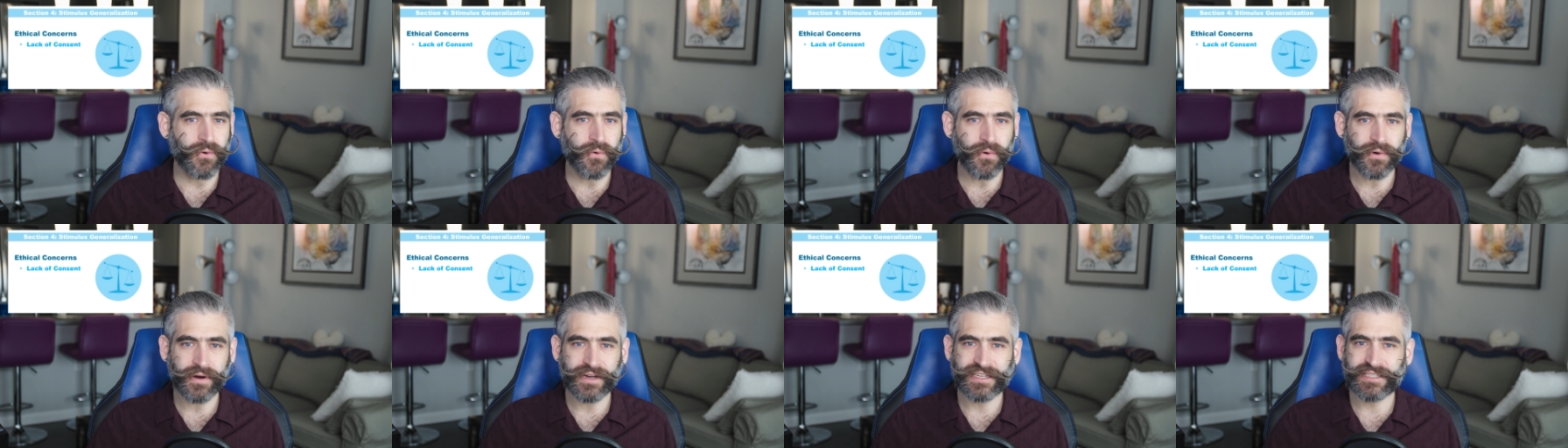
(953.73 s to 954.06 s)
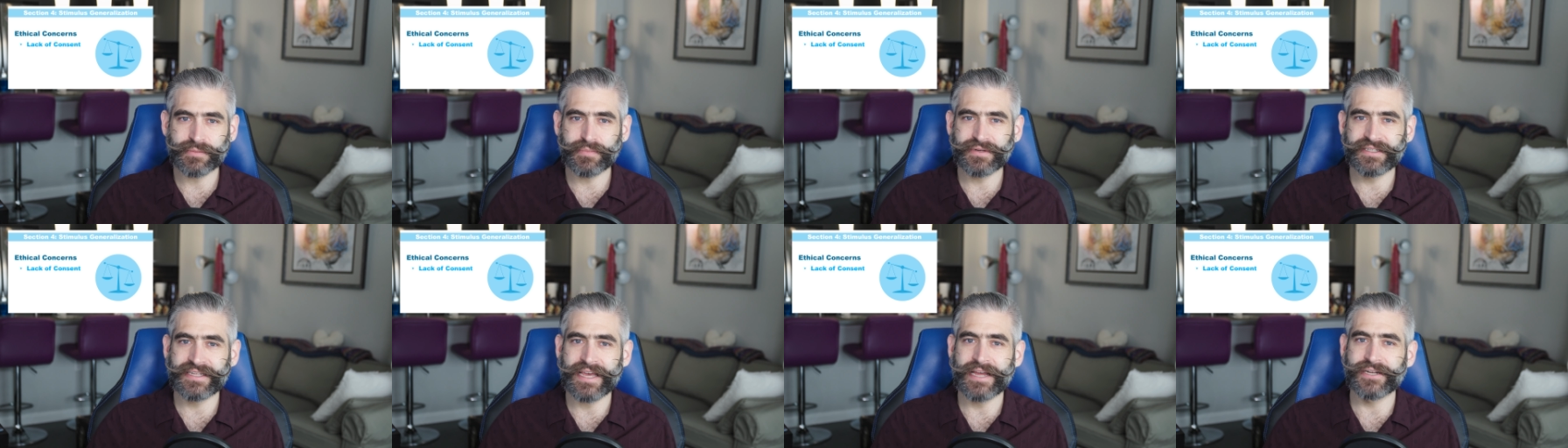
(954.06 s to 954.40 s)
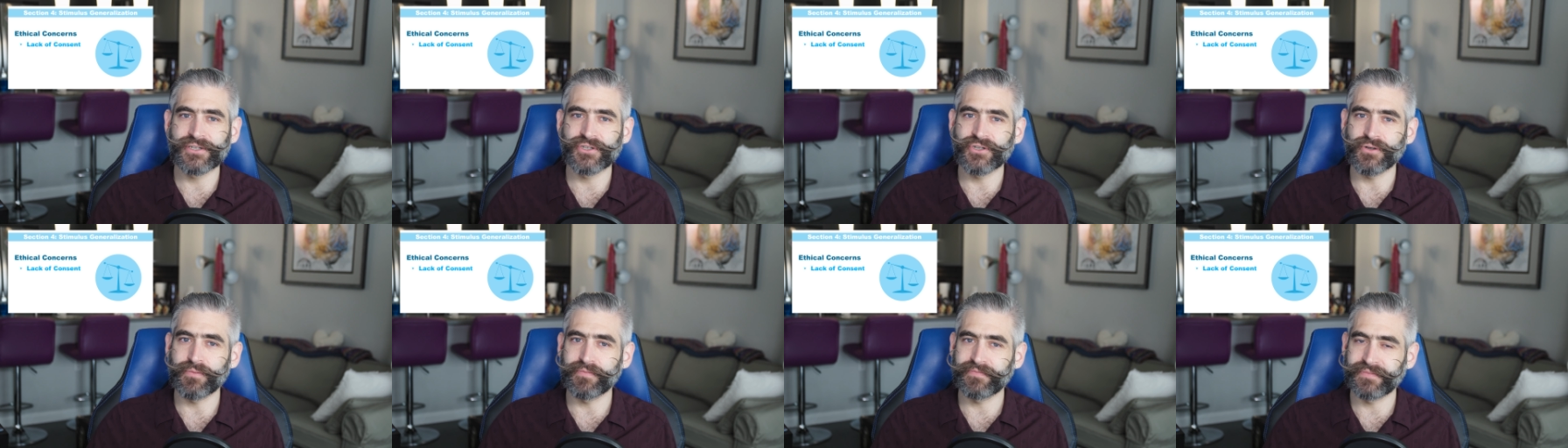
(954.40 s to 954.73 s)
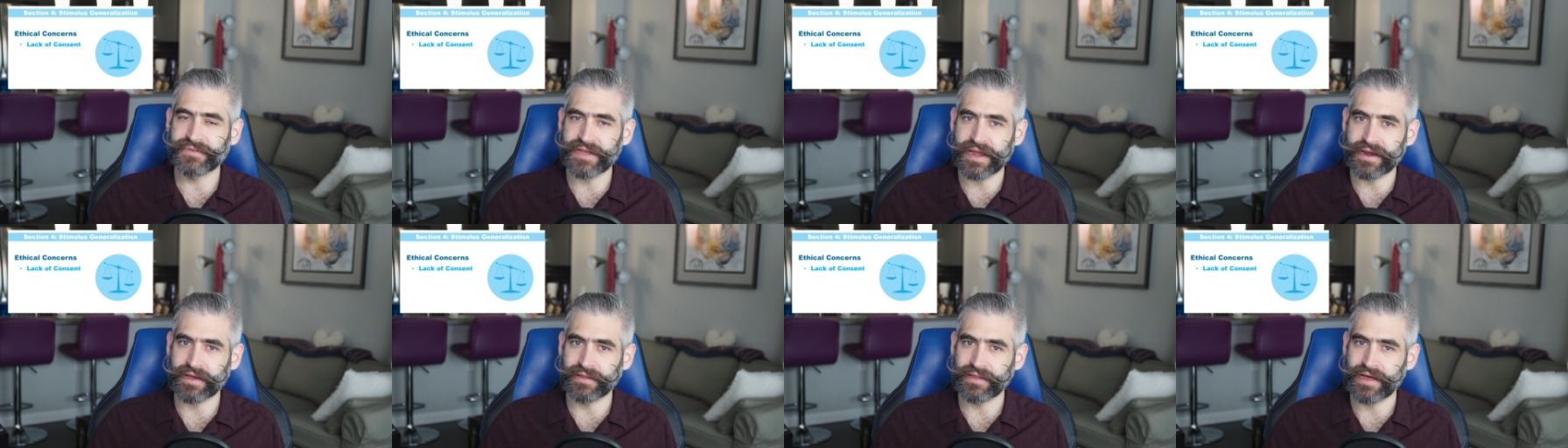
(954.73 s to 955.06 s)
or its potential
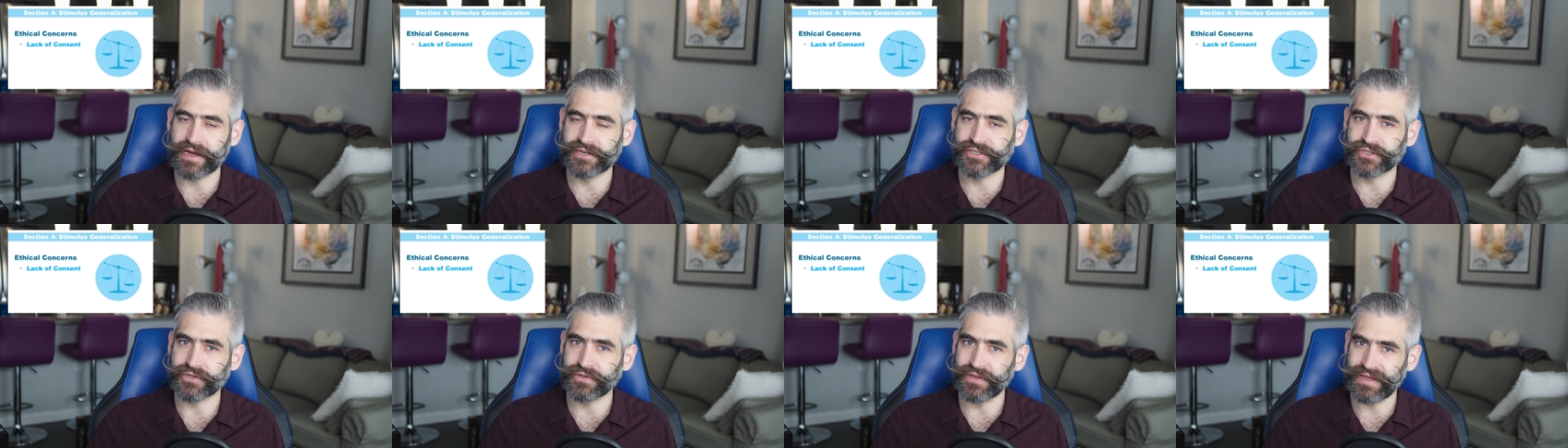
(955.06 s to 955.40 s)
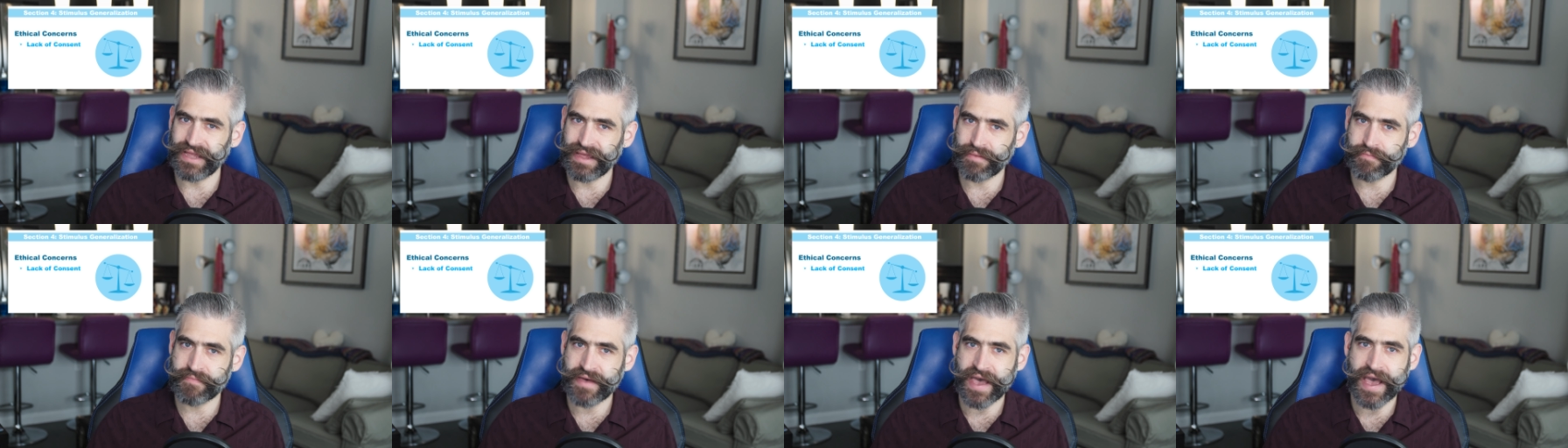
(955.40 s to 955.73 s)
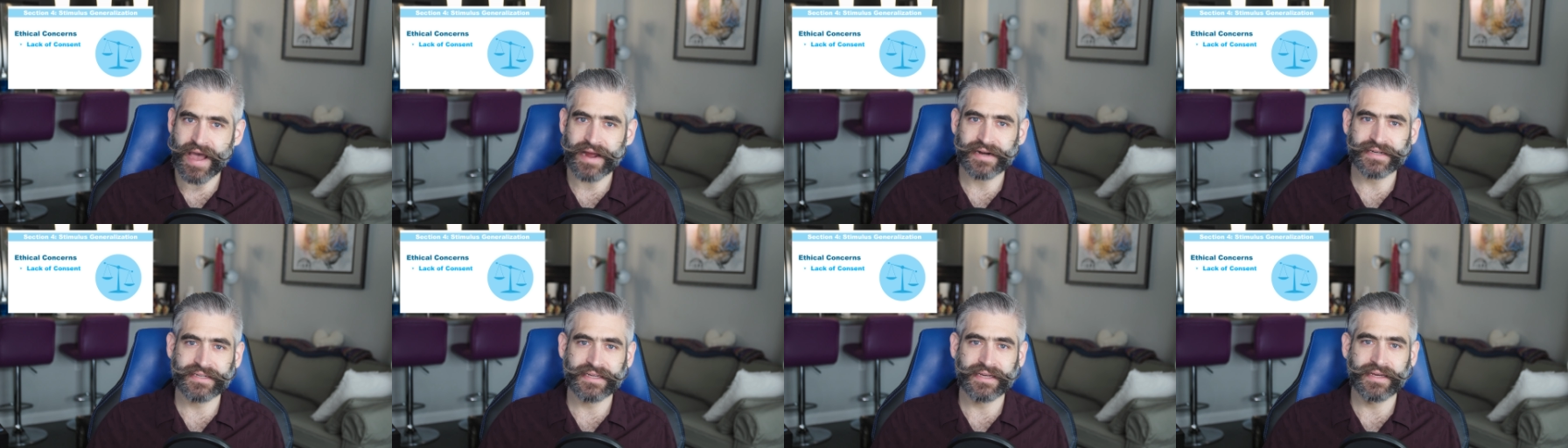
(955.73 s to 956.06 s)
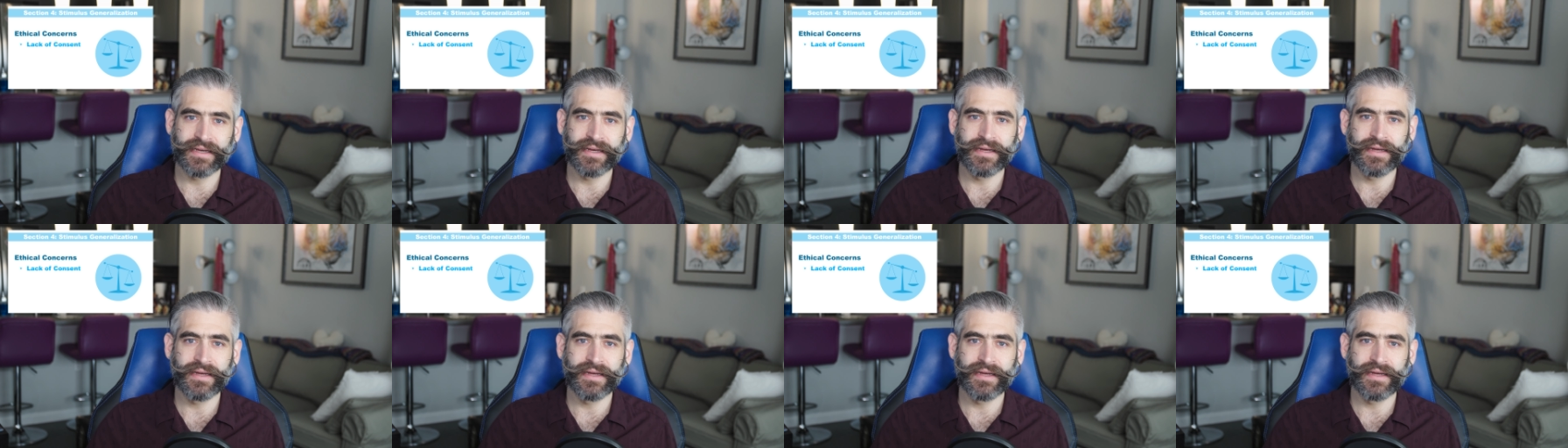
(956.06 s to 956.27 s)
psychological impact.